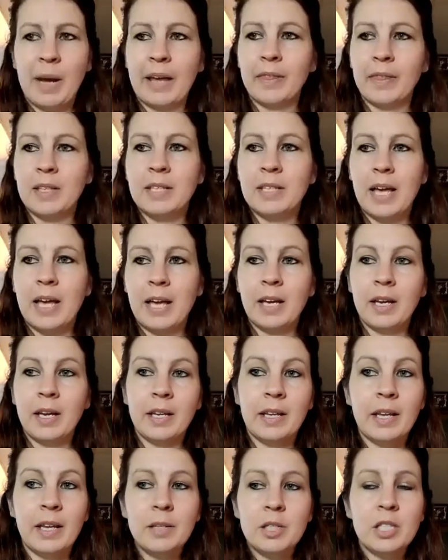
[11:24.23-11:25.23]
in the day. And
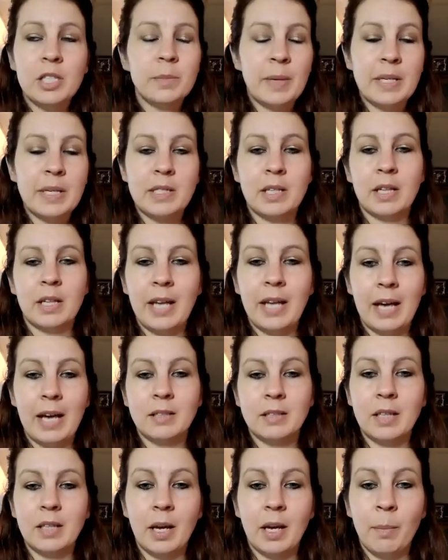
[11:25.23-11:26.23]
it just basically
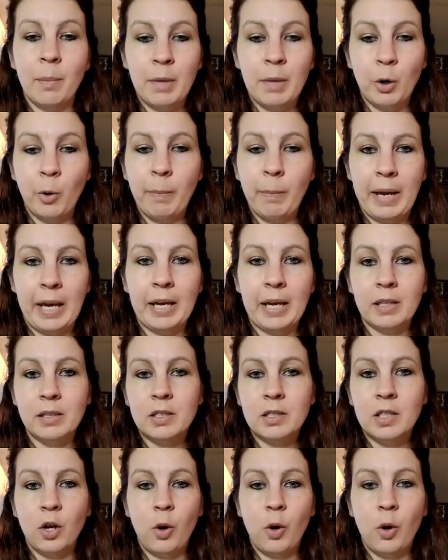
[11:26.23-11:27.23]
acts like a middleman.
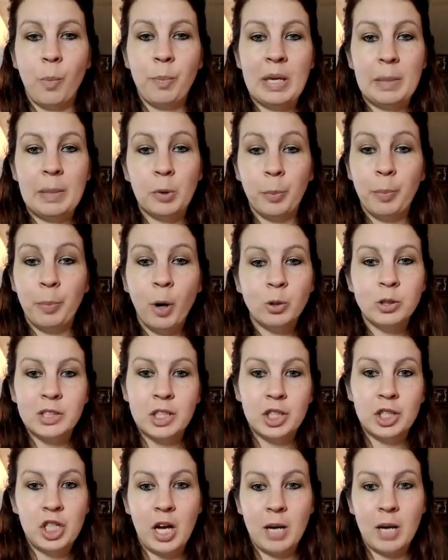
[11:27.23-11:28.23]
So people post the
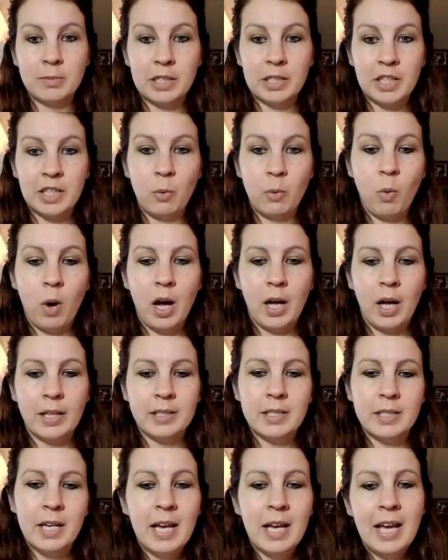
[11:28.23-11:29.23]
jobs that they want,
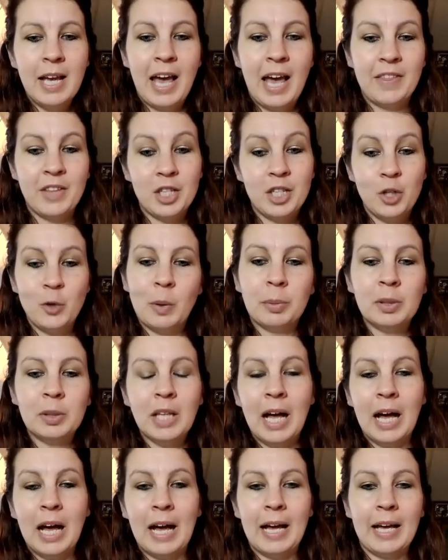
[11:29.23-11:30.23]
and then you
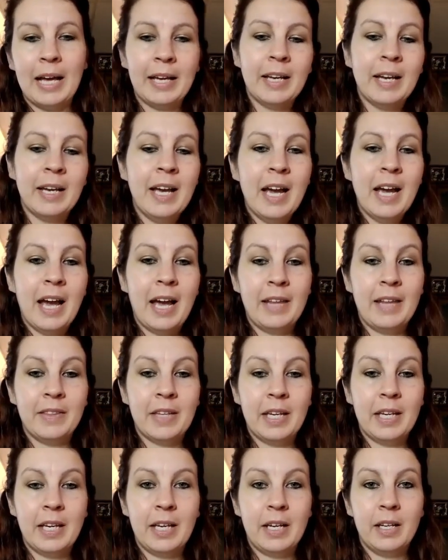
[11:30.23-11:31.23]
apply, and
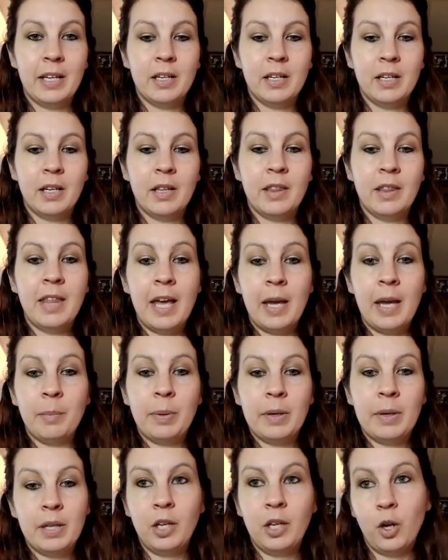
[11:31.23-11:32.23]
then they,
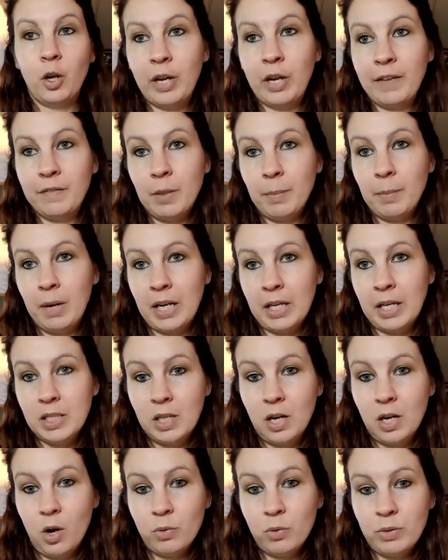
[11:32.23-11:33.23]
give the money to
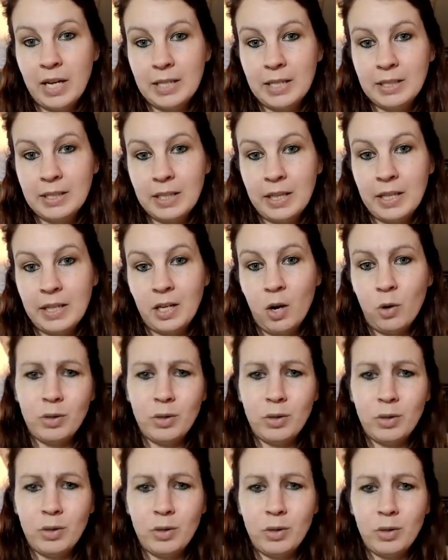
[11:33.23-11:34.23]
Odesk, and then
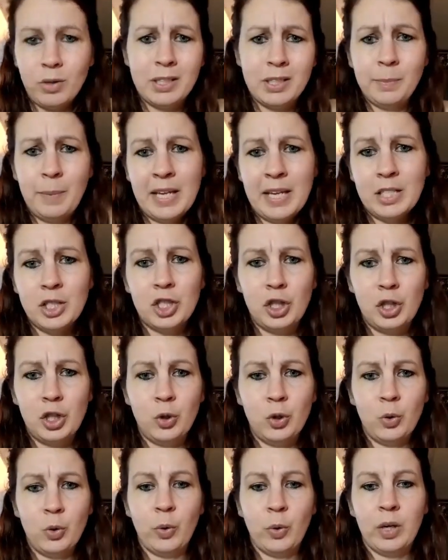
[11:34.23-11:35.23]
Odesk pays
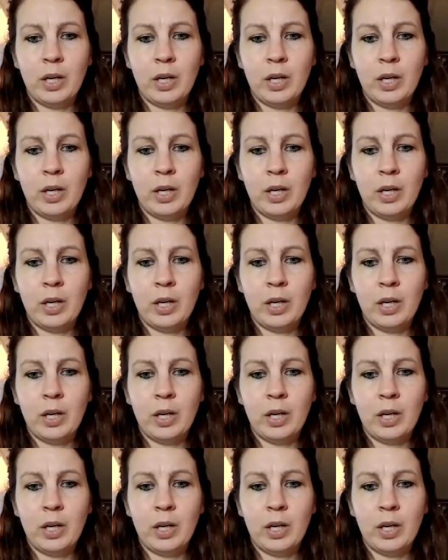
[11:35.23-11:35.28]
you.